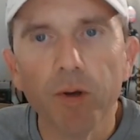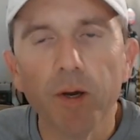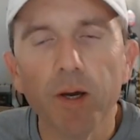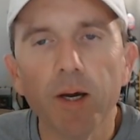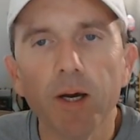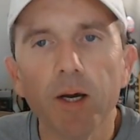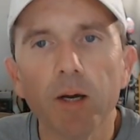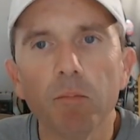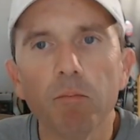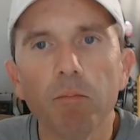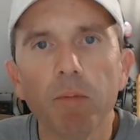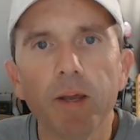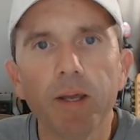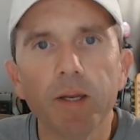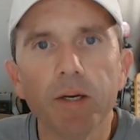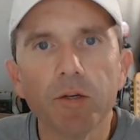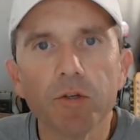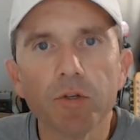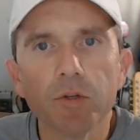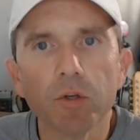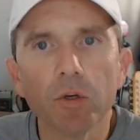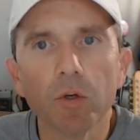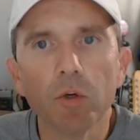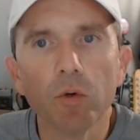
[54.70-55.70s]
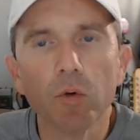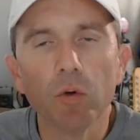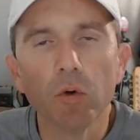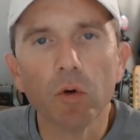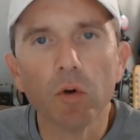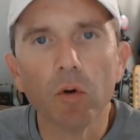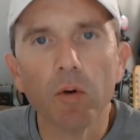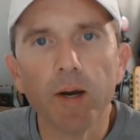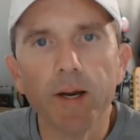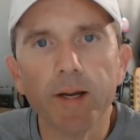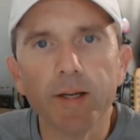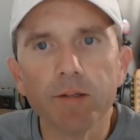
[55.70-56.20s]
manage the Google
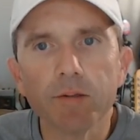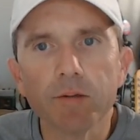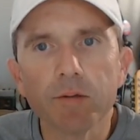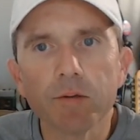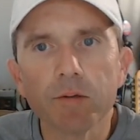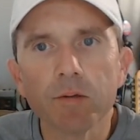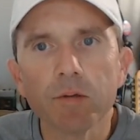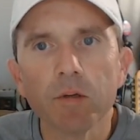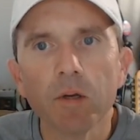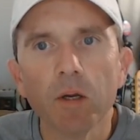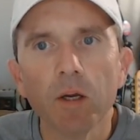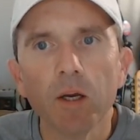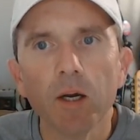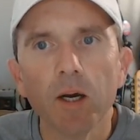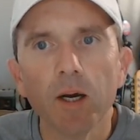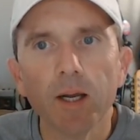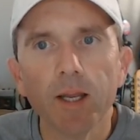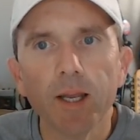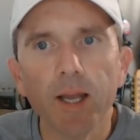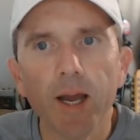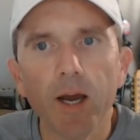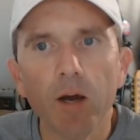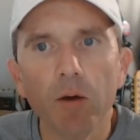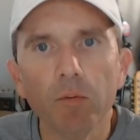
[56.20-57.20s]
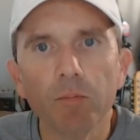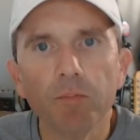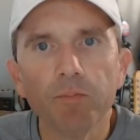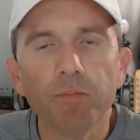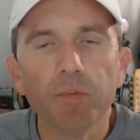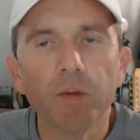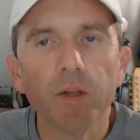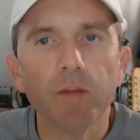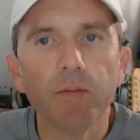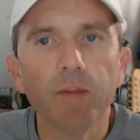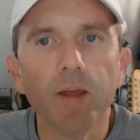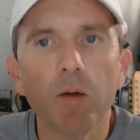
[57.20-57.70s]
Grants account,
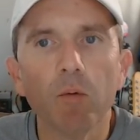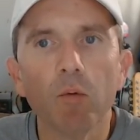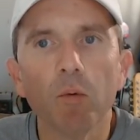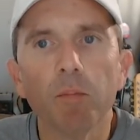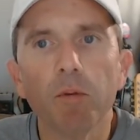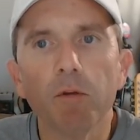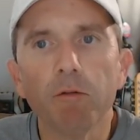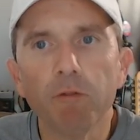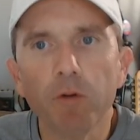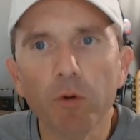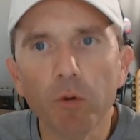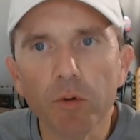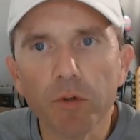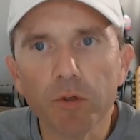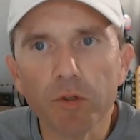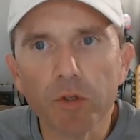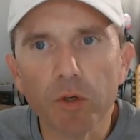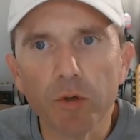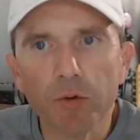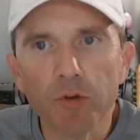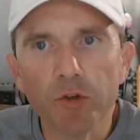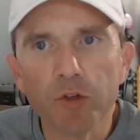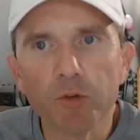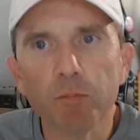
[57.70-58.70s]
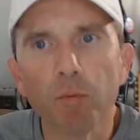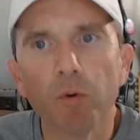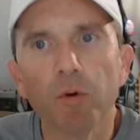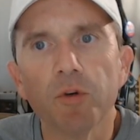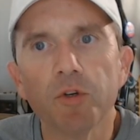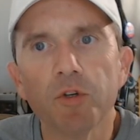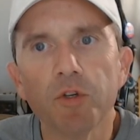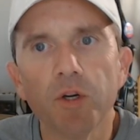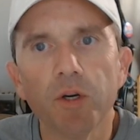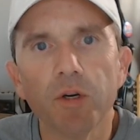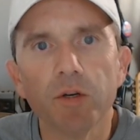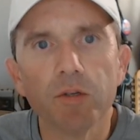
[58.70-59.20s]
and that will be focused on
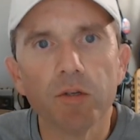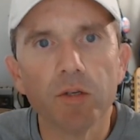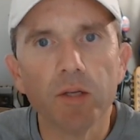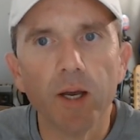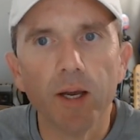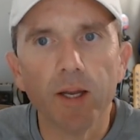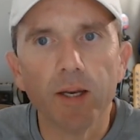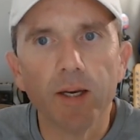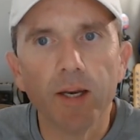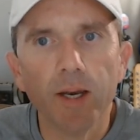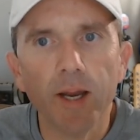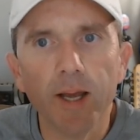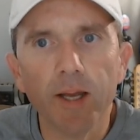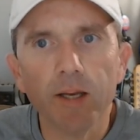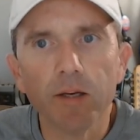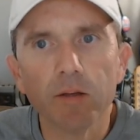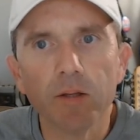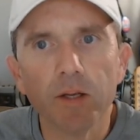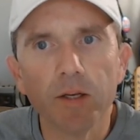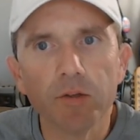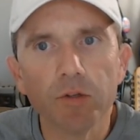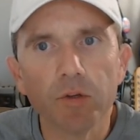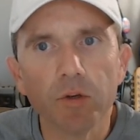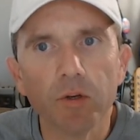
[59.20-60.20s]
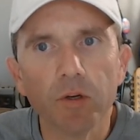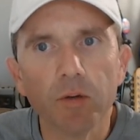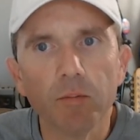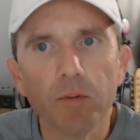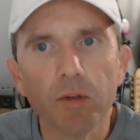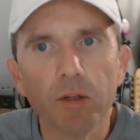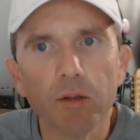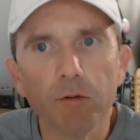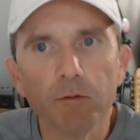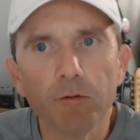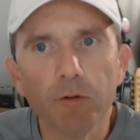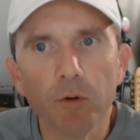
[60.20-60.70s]
sportshares.net. That's going to be
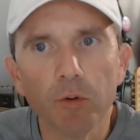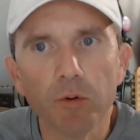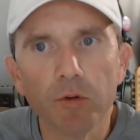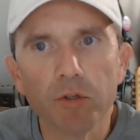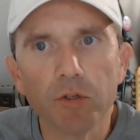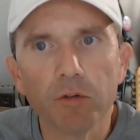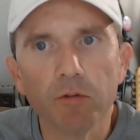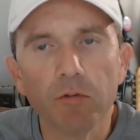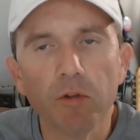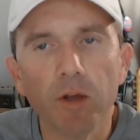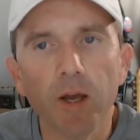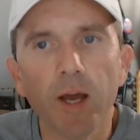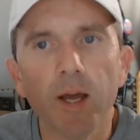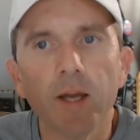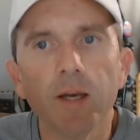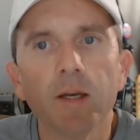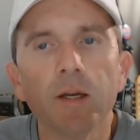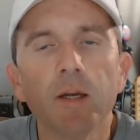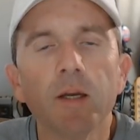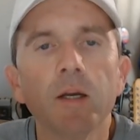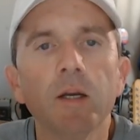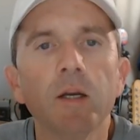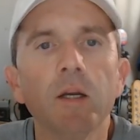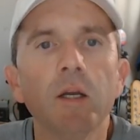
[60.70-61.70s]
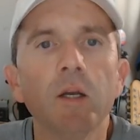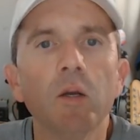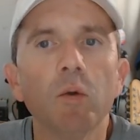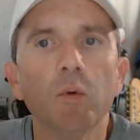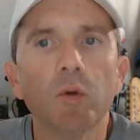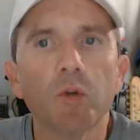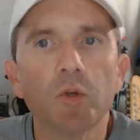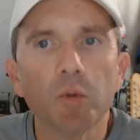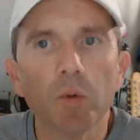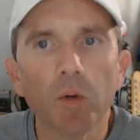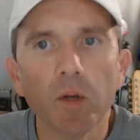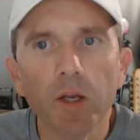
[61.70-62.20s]
the focus of that,
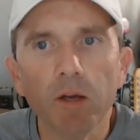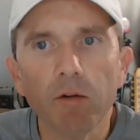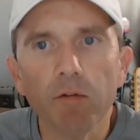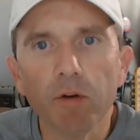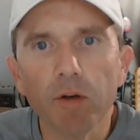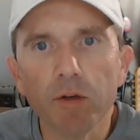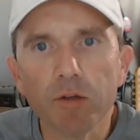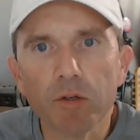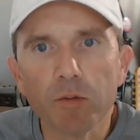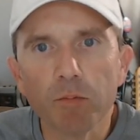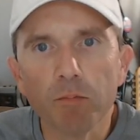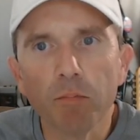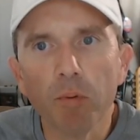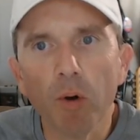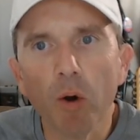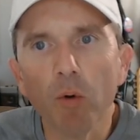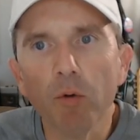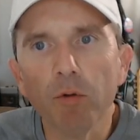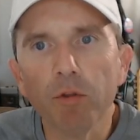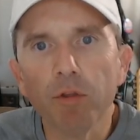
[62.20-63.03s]
which will give us both